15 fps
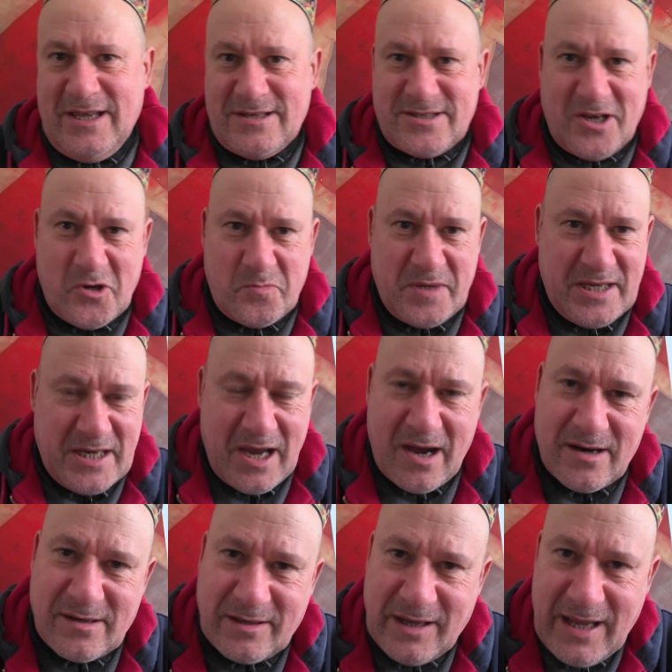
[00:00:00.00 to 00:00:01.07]
Toby
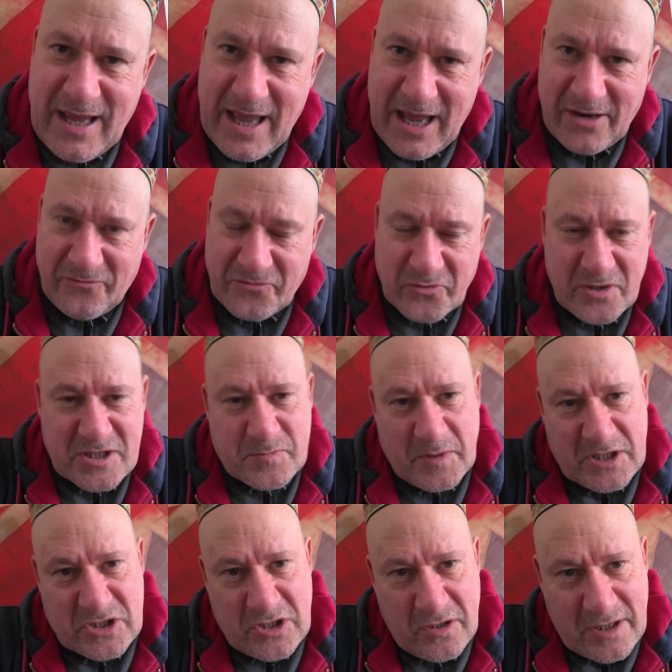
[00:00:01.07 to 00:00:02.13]
Young and Free
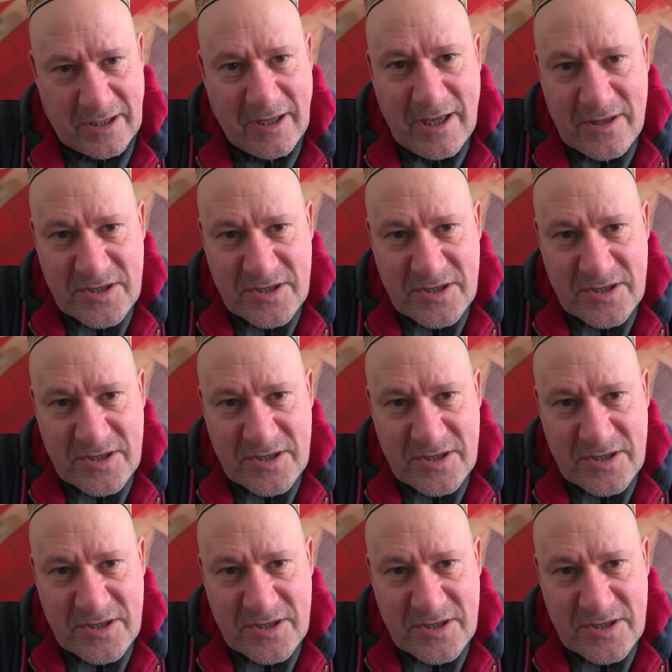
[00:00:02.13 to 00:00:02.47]
Speech Union.